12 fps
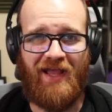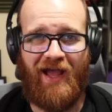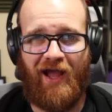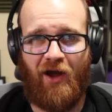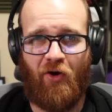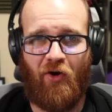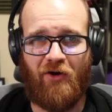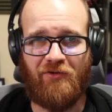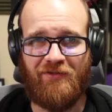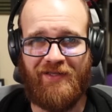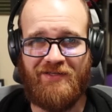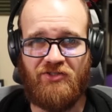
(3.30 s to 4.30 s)
how our
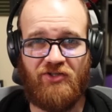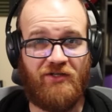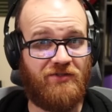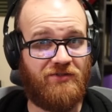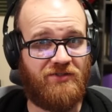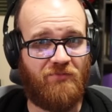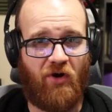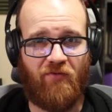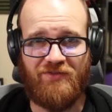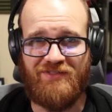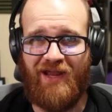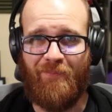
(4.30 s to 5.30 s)
latest changes to Marvel
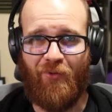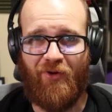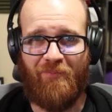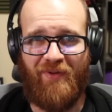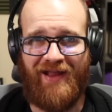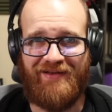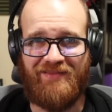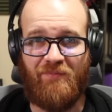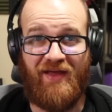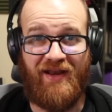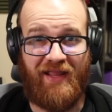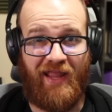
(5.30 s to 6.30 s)
Snap are impacting the
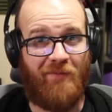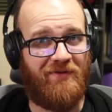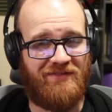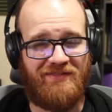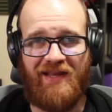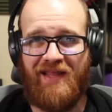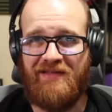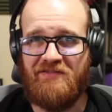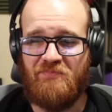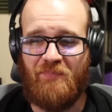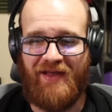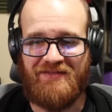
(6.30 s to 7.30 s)
metagame in today's
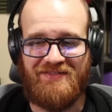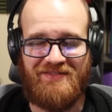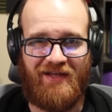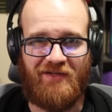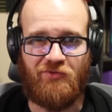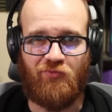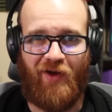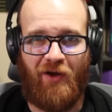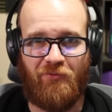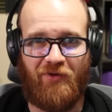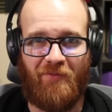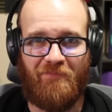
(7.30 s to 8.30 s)
Best Decks
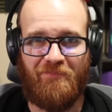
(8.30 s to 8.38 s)
Roundup.